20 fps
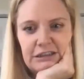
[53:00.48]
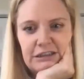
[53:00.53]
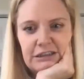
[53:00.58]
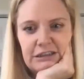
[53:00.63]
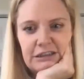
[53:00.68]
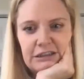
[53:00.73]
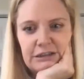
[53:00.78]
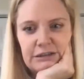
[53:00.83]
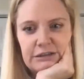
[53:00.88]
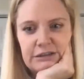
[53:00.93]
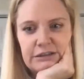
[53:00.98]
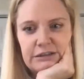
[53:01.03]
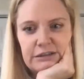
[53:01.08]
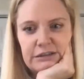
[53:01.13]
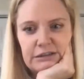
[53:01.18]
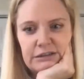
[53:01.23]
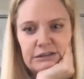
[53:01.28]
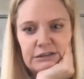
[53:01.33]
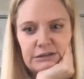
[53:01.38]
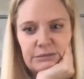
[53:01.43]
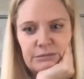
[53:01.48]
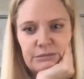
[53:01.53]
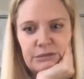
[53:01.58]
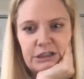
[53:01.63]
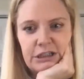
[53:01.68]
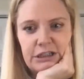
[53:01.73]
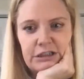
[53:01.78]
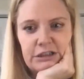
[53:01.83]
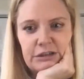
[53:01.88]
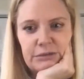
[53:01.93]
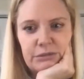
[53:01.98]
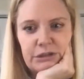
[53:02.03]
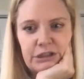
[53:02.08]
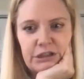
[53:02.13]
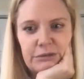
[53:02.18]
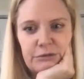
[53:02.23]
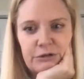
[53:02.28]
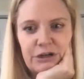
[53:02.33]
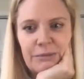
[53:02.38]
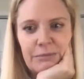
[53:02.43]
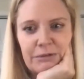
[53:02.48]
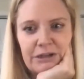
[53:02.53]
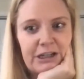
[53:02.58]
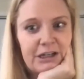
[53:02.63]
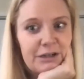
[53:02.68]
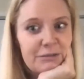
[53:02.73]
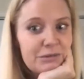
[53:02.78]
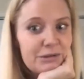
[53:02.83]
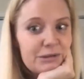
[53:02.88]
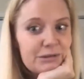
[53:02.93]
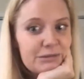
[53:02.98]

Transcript: things might be wrapping up.